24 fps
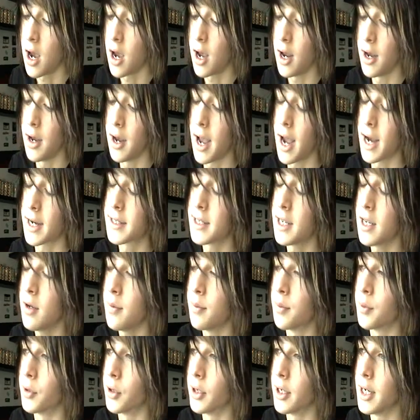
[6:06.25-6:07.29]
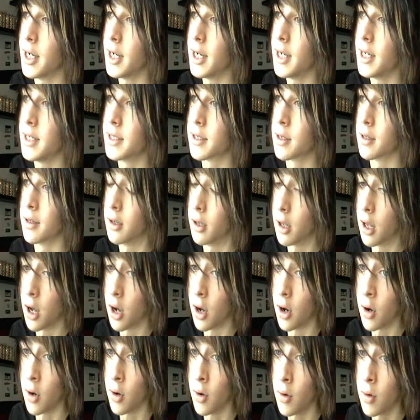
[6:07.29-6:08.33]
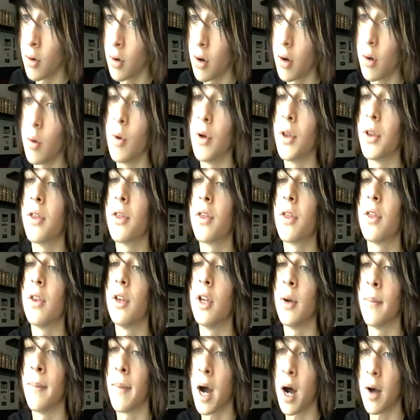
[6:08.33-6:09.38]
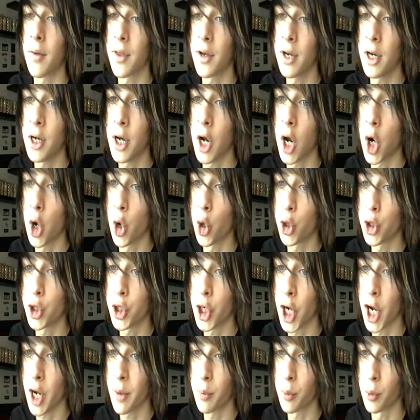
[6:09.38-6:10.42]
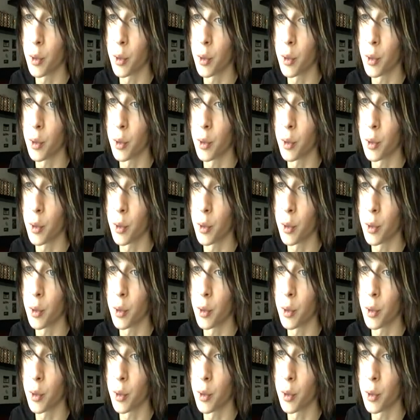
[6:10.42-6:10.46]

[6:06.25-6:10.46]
an exhale breeze is a low with your mouth in an O shape,